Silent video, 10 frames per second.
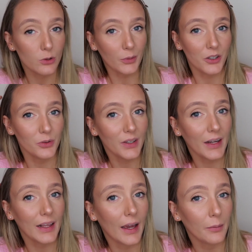So I'm not doing
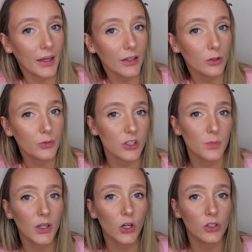any eye makeup just
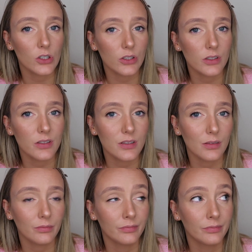
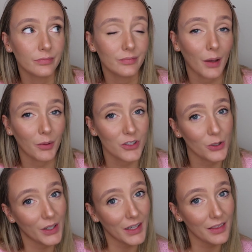because I'm not
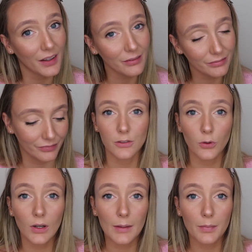doing anything. So
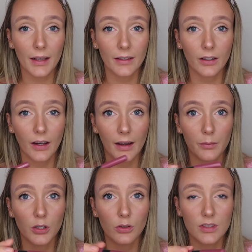for lip liner,
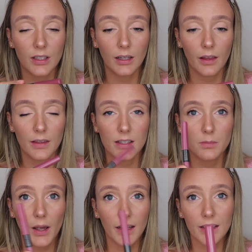I'm using this
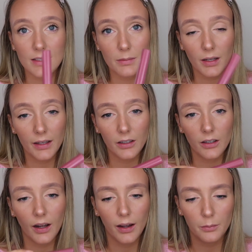Penny's lip
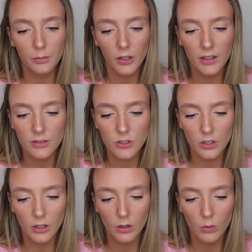liner. I'm not even
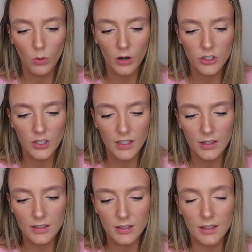sure what shade
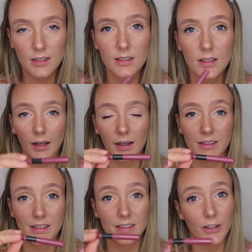this is,
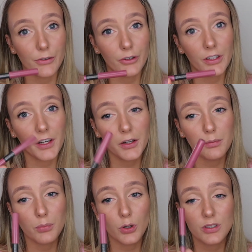and it's nearly running out,
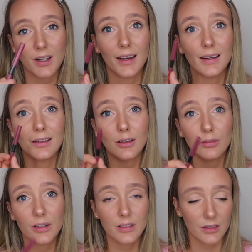but I
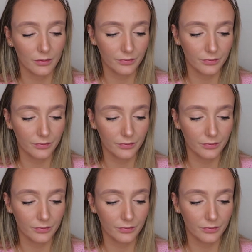love it.